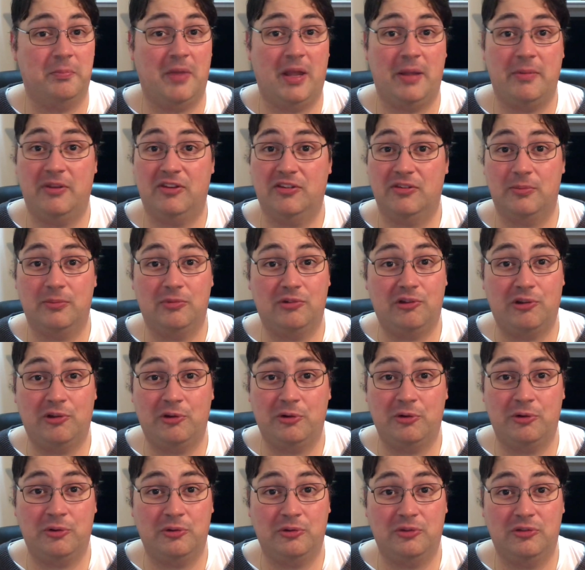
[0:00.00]
Maybe some
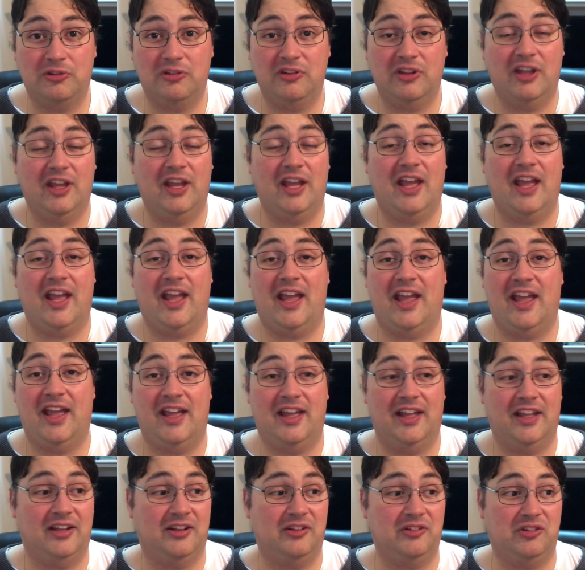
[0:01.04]
tunes,
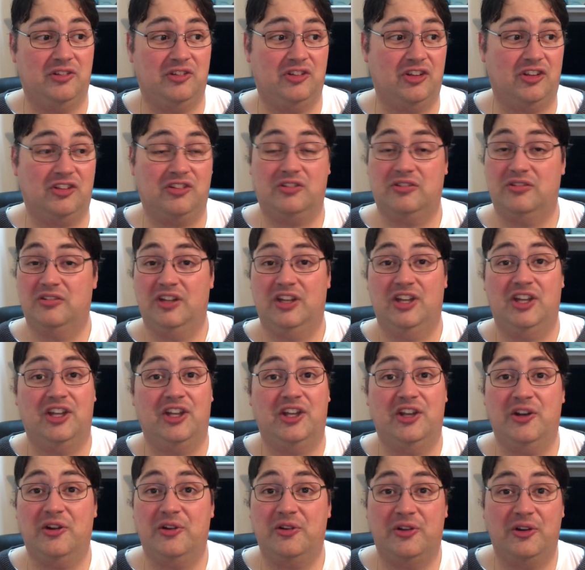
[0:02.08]
and just,
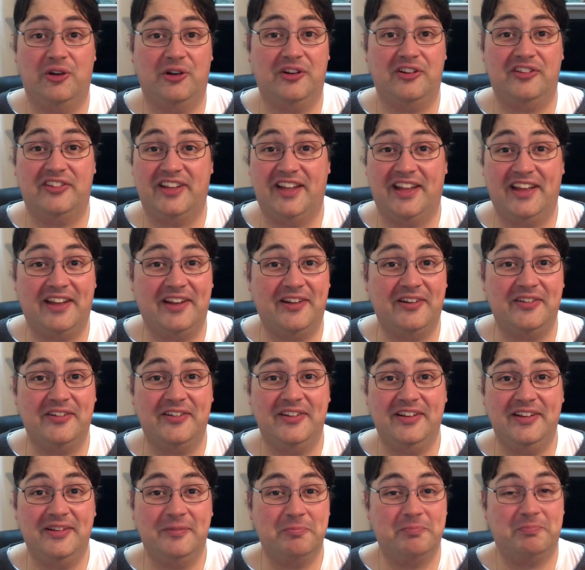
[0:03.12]
go to
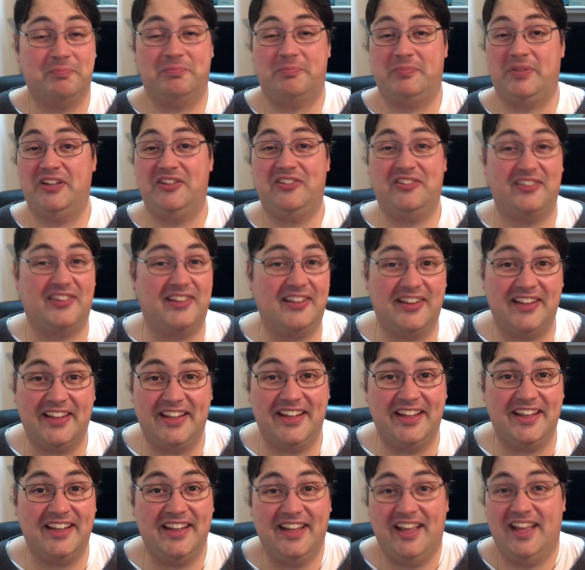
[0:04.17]
town, be
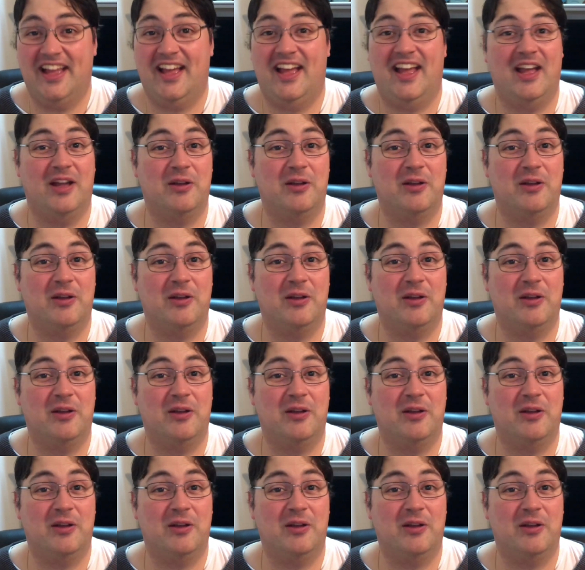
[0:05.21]
silly,